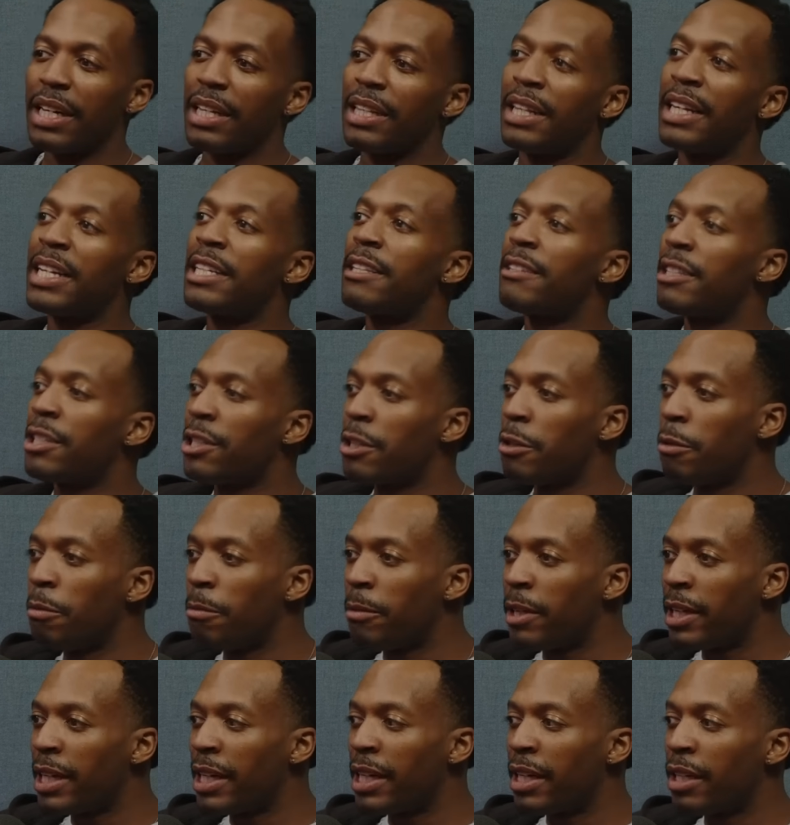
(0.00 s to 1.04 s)
This
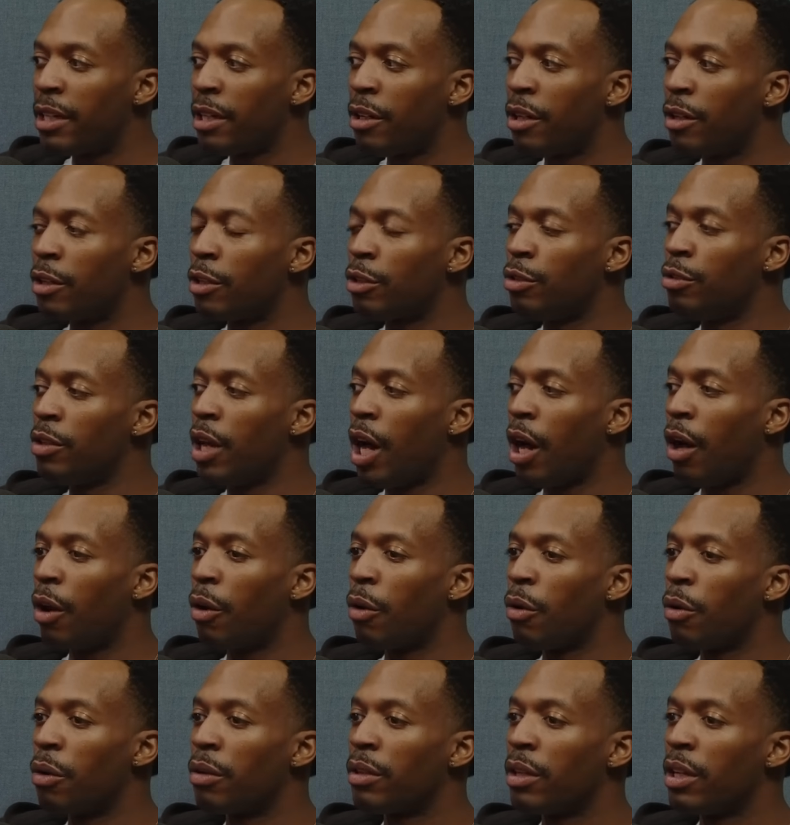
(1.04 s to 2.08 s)
gentleman,
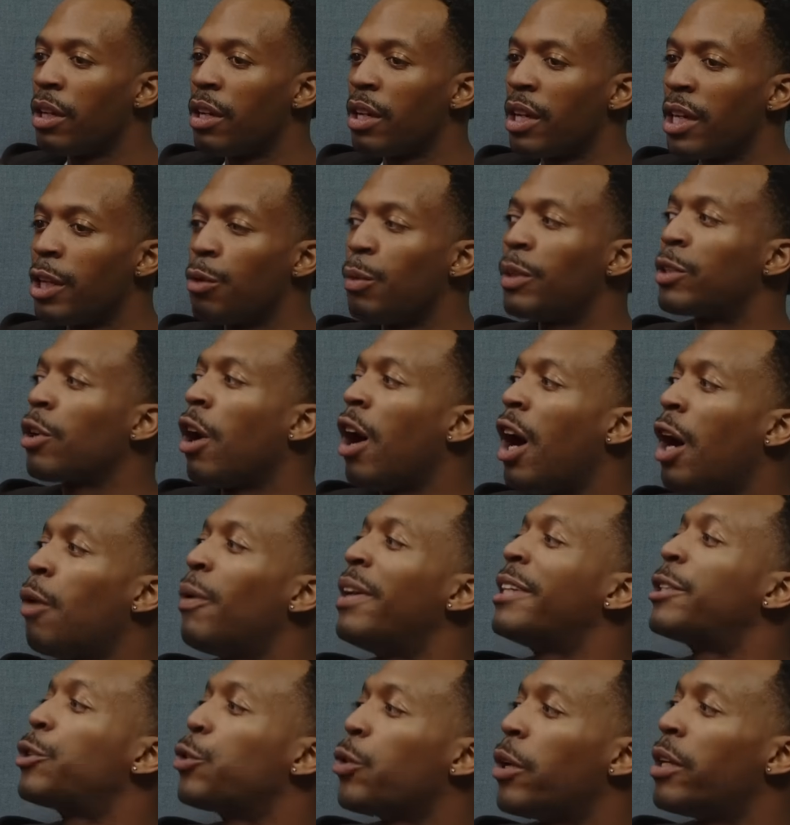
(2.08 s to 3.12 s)
he was
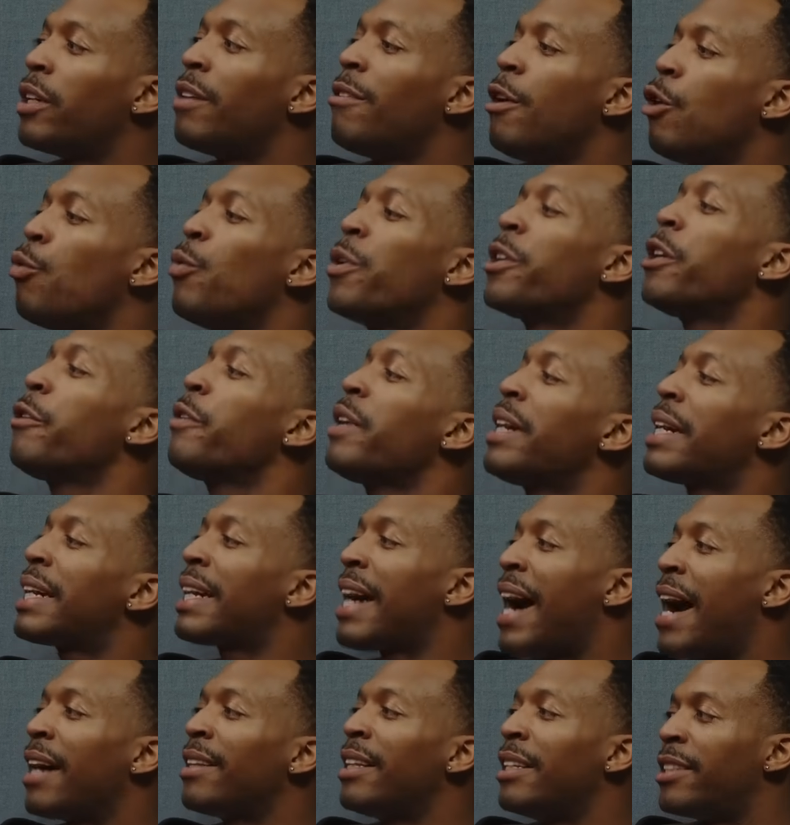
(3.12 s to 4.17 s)
always sort of, when you're in
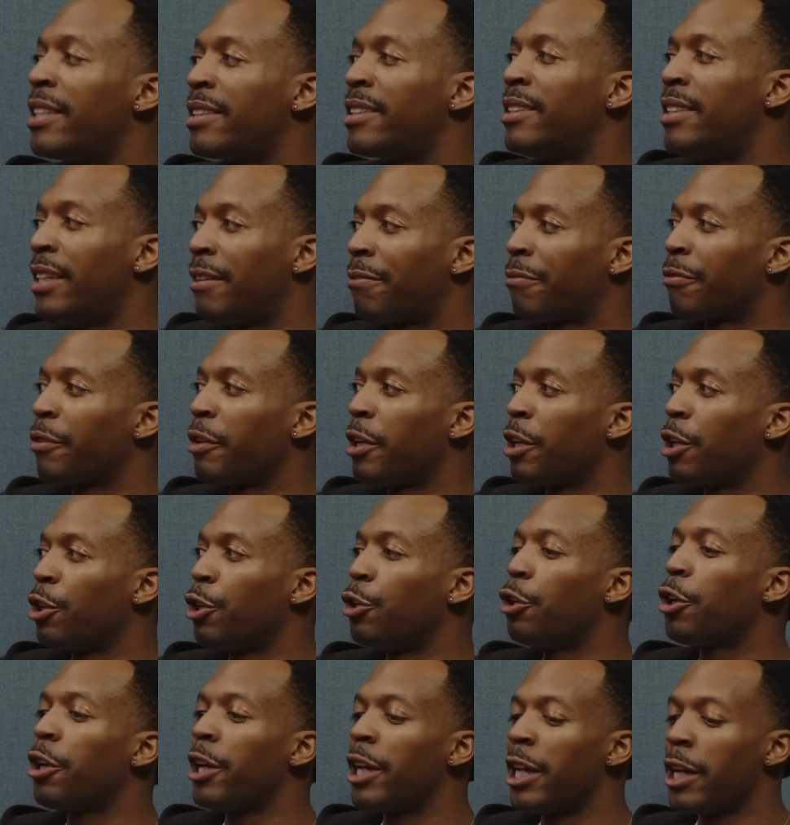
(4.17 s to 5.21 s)
college, it's different.
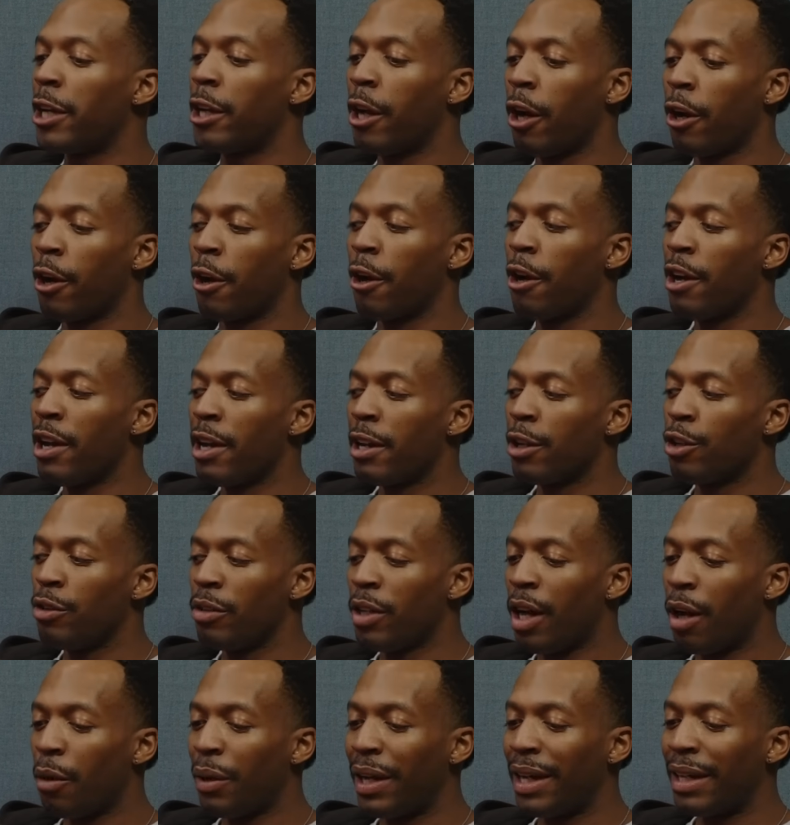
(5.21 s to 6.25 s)
You're in your,
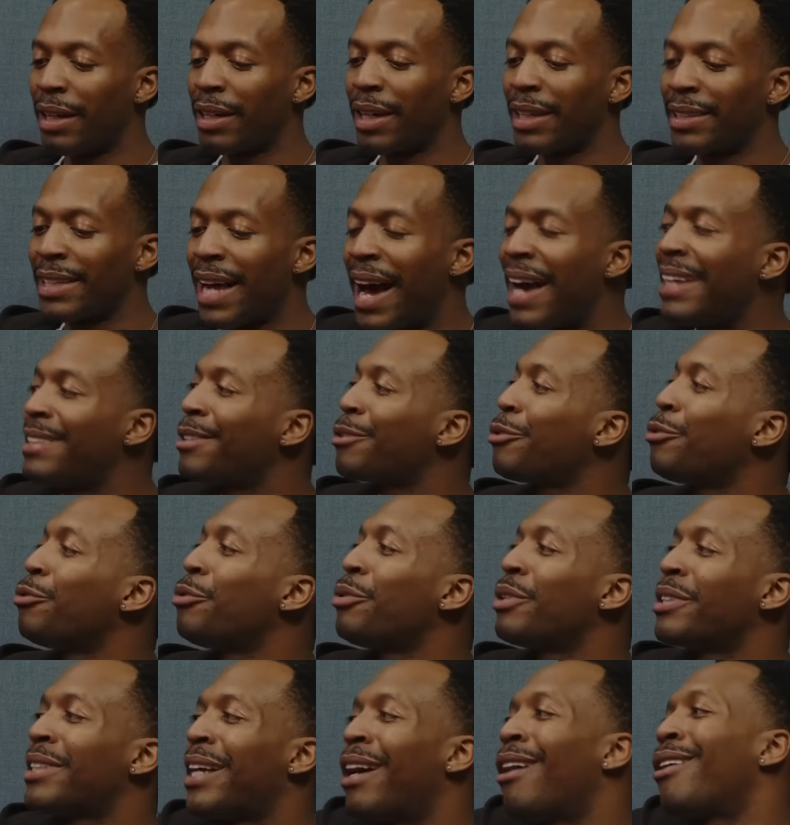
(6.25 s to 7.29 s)
because high school
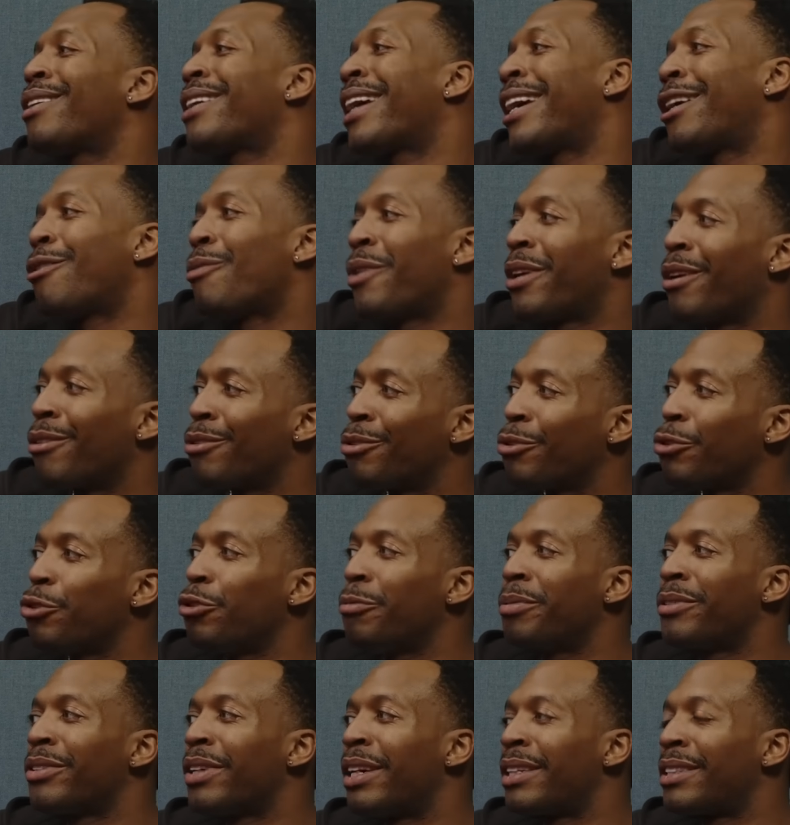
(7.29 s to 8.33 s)
is like, okay, you in your
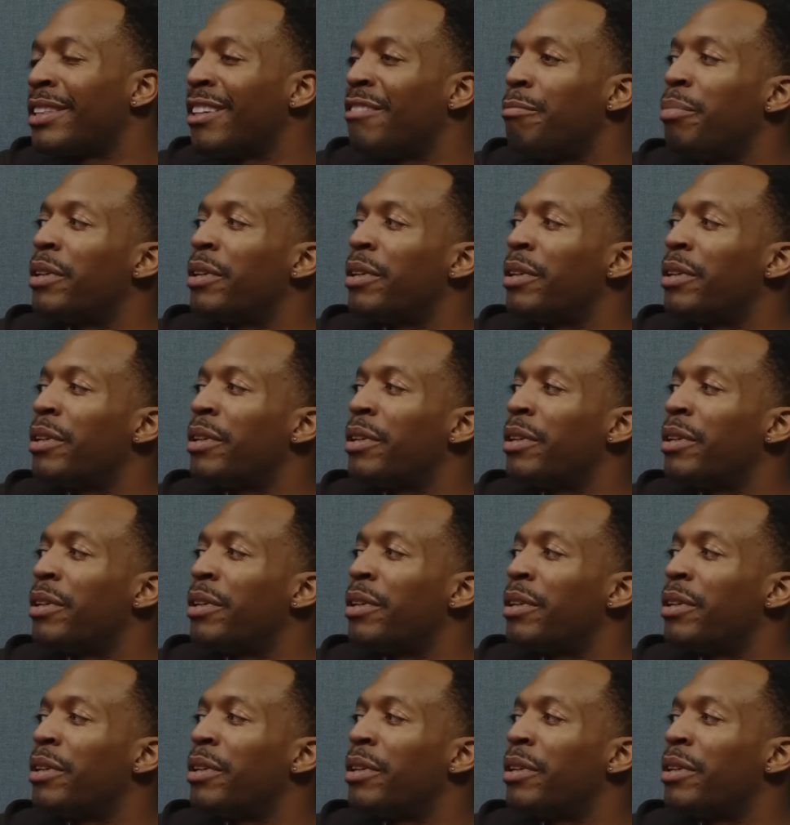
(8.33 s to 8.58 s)
groups and all that stuff.